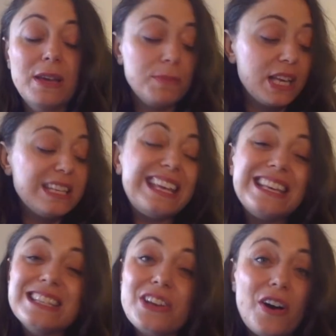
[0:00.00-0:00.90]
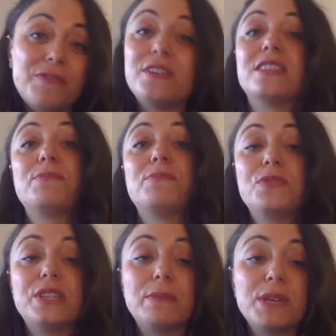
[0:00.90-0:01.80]
because it is confidence
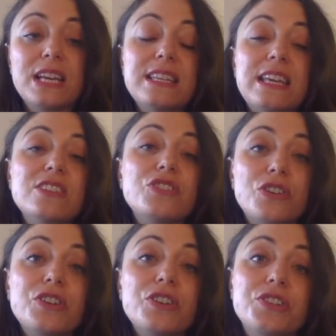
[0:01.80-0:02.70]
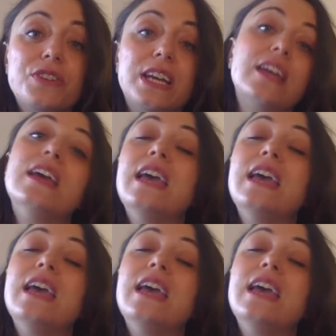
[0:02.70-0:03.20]
boosting, because it is nurturing,